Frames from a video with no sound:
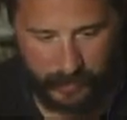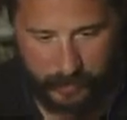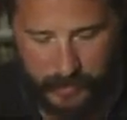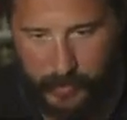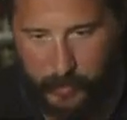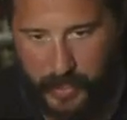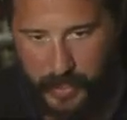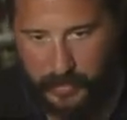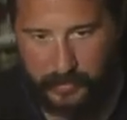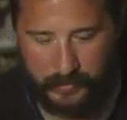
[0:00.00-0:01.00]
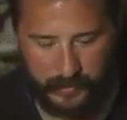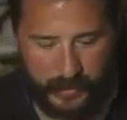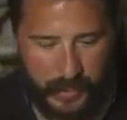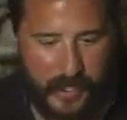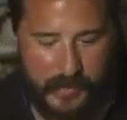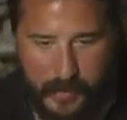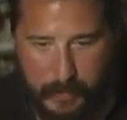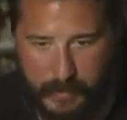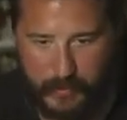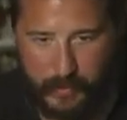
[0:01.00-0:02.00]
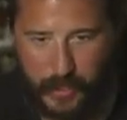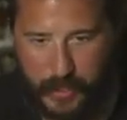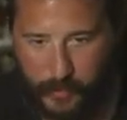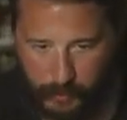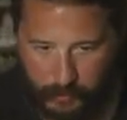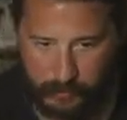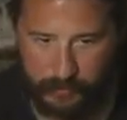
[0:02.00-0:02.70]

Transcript: Anyway, uh, SDP Studios.